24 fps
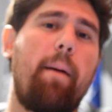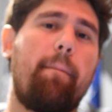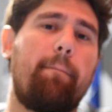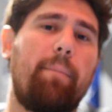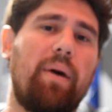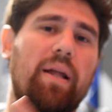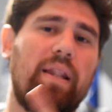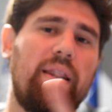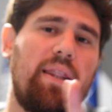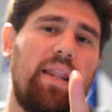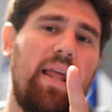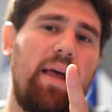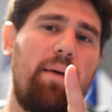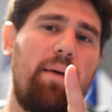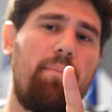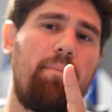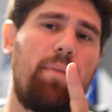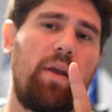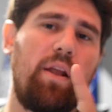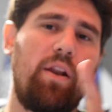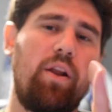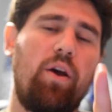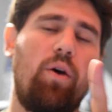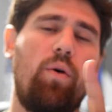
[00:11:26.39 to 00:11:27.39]
But let
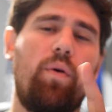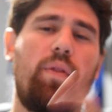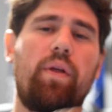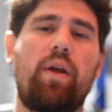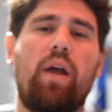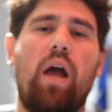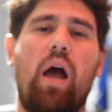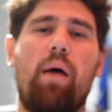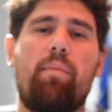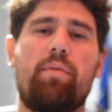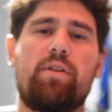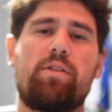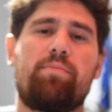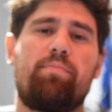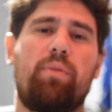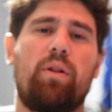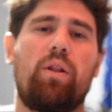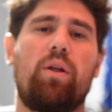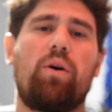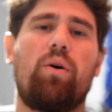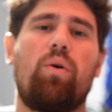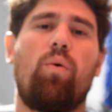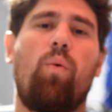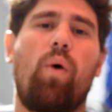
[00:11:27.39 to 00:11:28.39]
me know in the comments
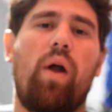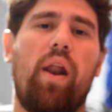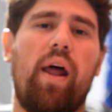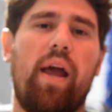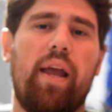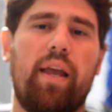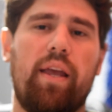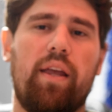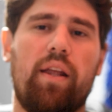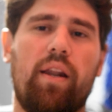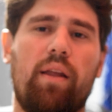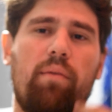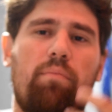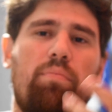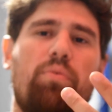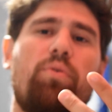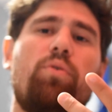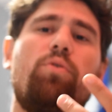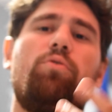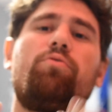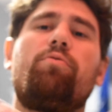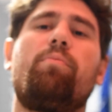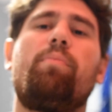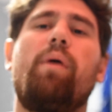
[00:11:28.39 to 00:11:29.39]
below what I can
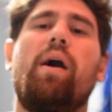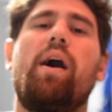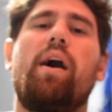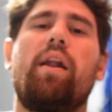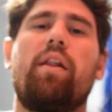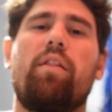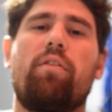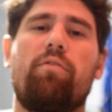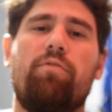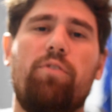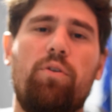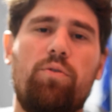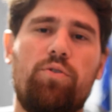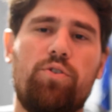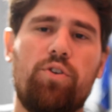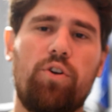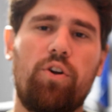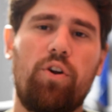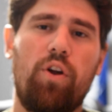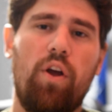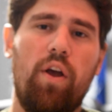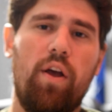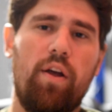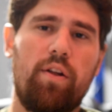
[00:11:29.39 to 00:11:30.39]
improve upon in the
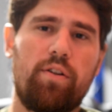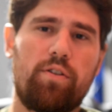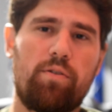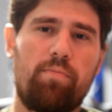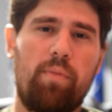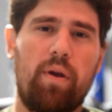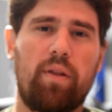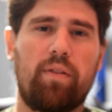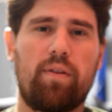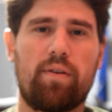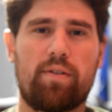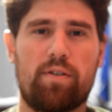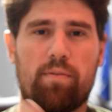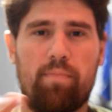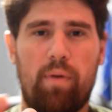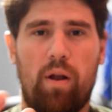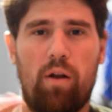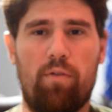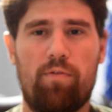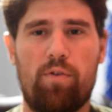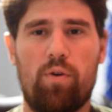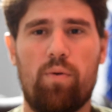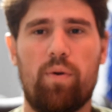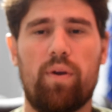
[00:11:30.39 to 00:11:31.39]
future to make this a better
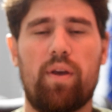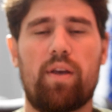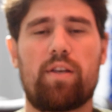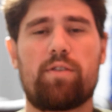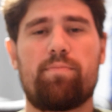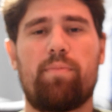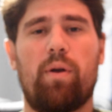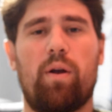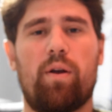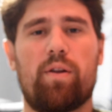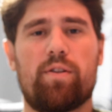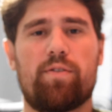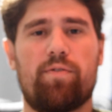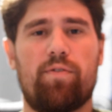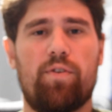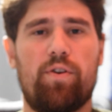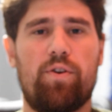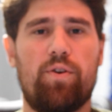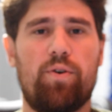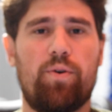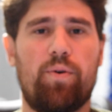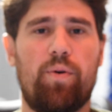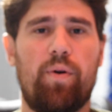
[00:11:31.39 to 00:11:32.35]
viewing experience for you.